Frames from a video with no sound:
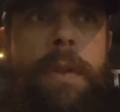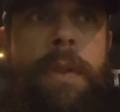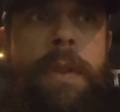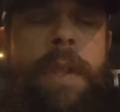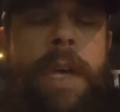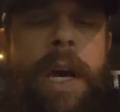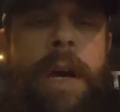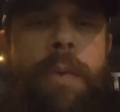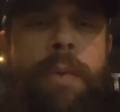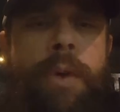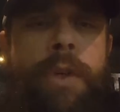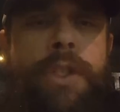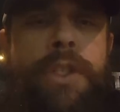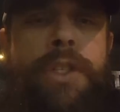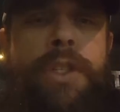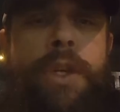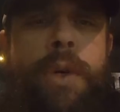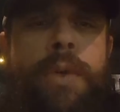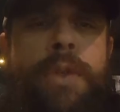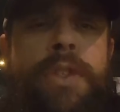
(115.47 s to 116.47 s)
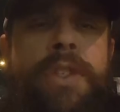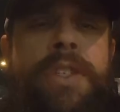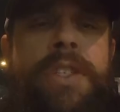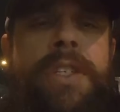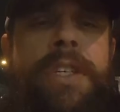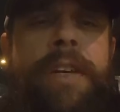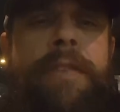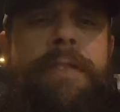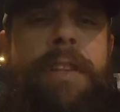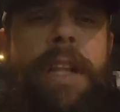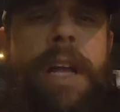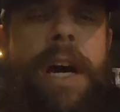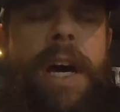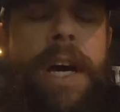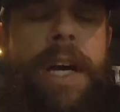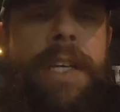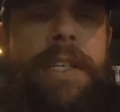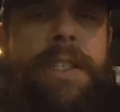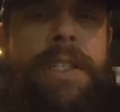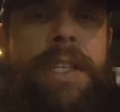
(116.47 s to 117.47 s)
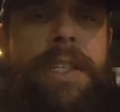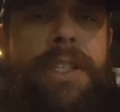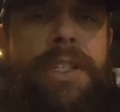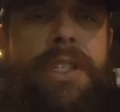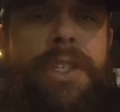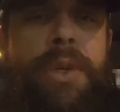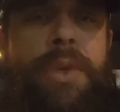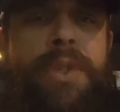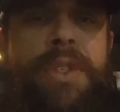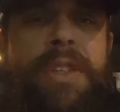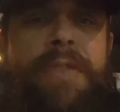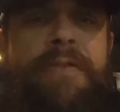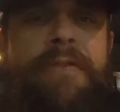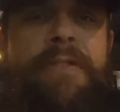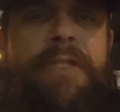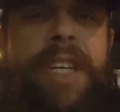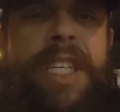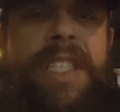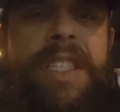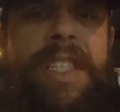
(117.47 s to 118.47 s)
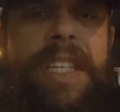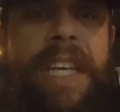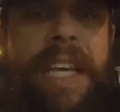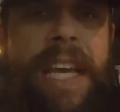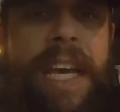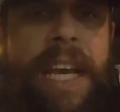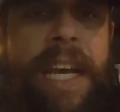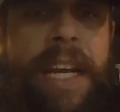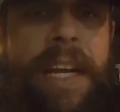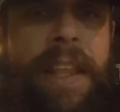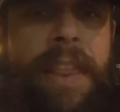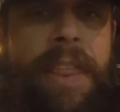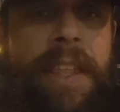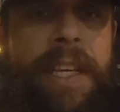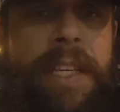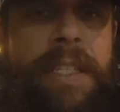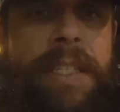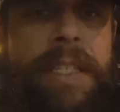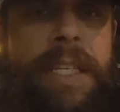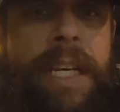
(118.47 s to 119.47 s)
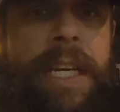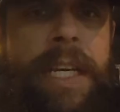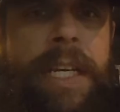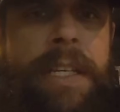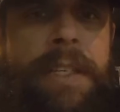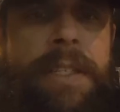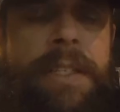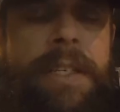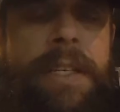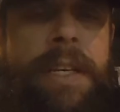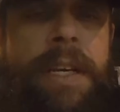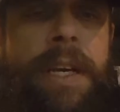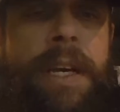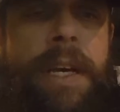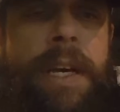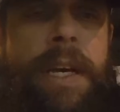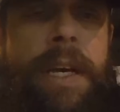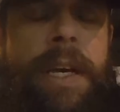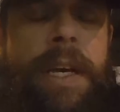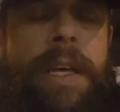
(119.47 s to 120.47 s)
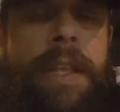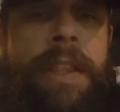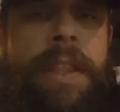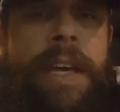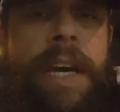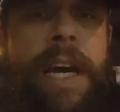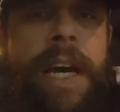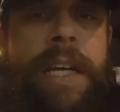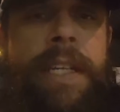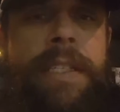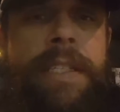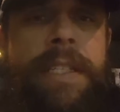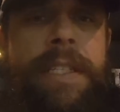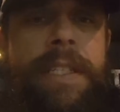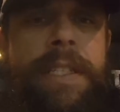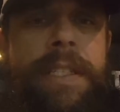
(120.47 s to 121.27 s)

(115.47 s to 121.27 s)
that we're so civilized and so sophisticated these days that